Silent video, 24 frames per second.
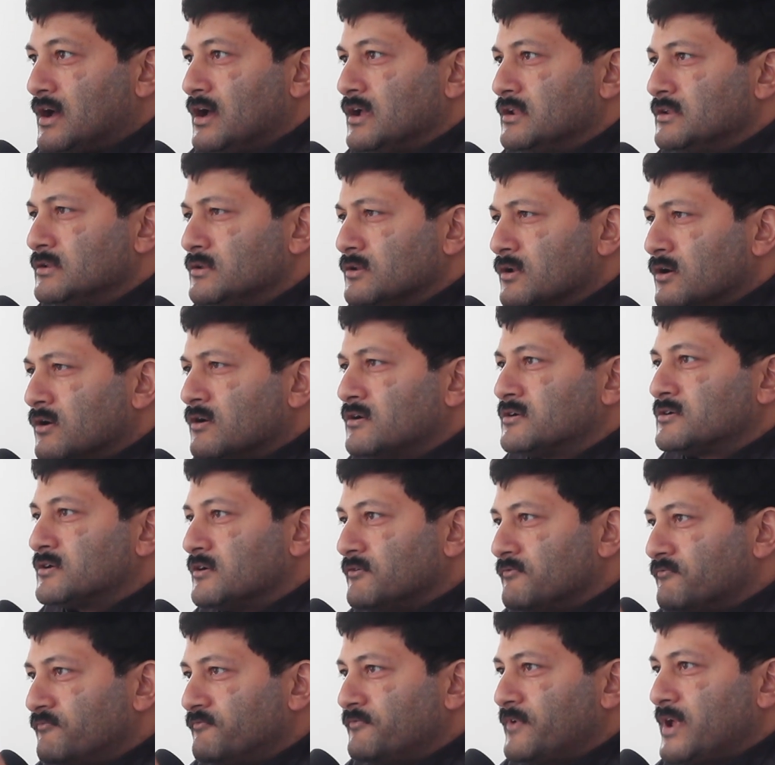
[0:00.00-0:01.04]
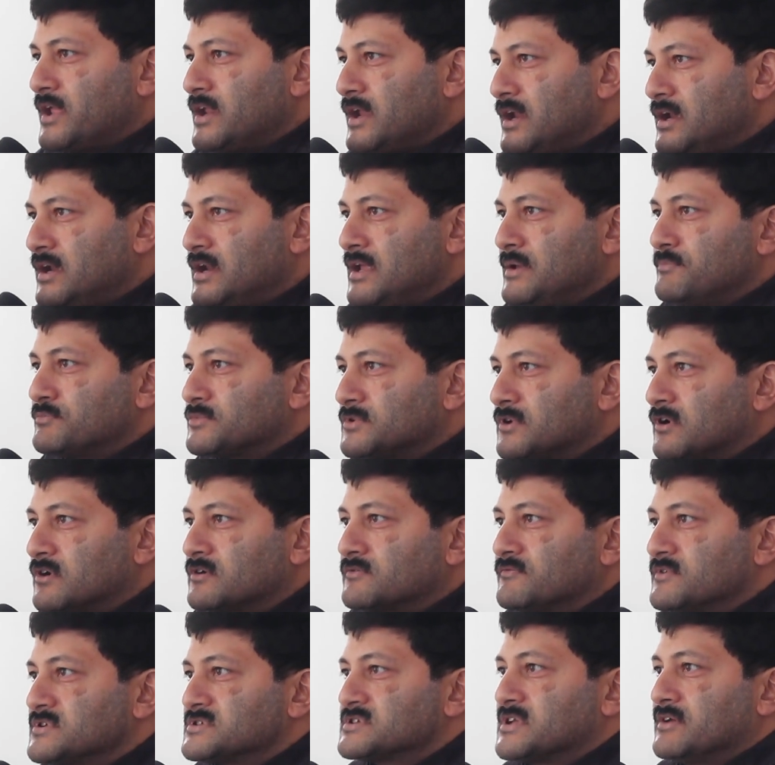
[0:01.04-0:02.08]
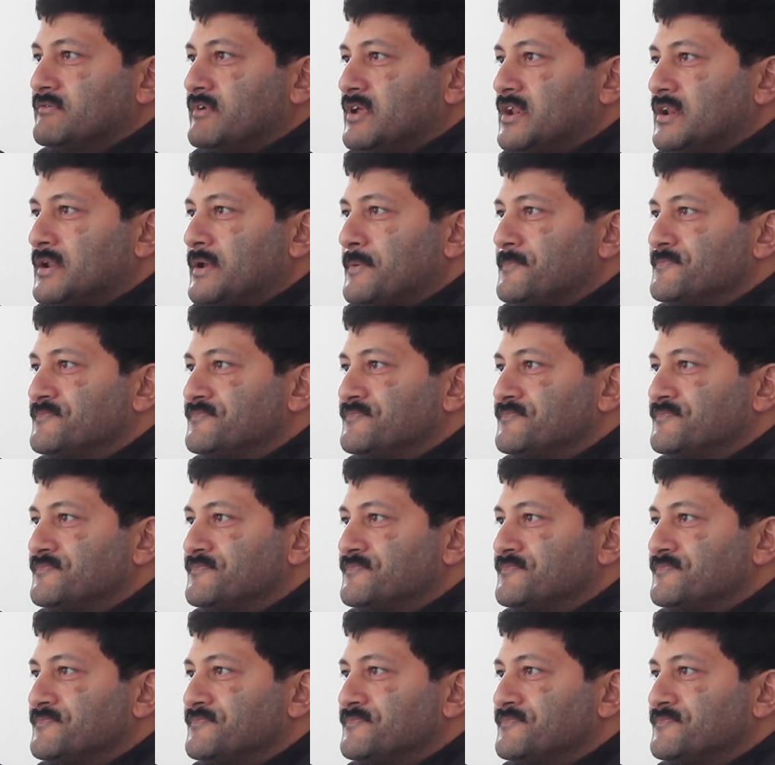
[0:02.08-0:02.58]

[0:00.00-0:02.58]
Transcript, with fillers: a lot of very deep thought was given.